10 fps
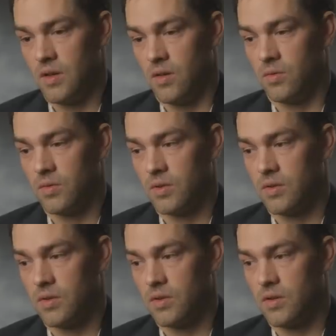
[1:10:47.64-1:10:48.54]
you know,
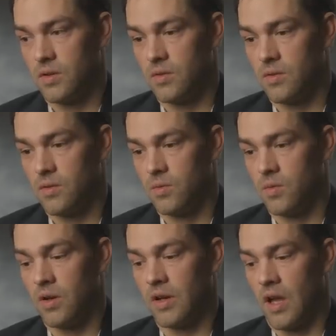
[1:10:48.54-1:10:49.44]

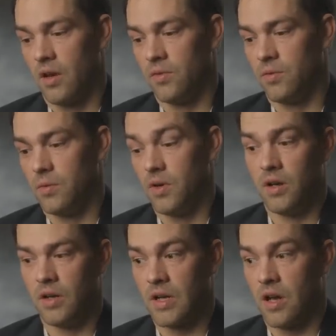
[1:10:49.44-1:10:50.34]
were
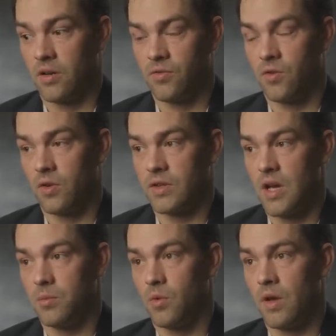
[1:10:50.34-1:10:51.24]
unaccounted for at
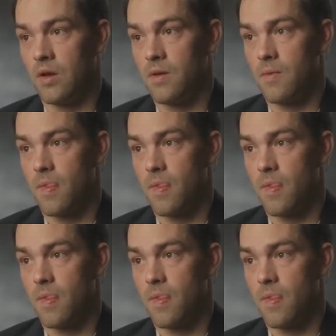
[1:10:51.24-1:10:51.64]
that point.